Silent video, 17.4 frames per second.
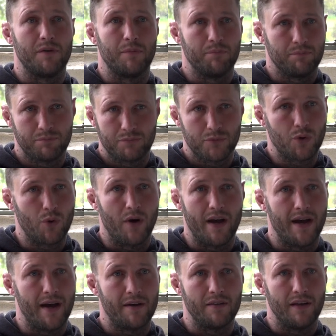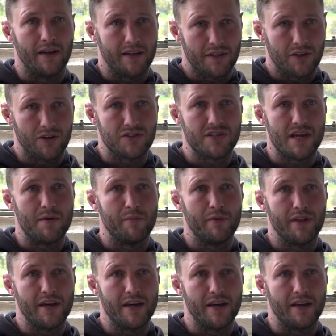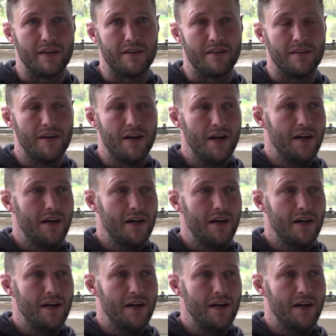I'm quite like content with it and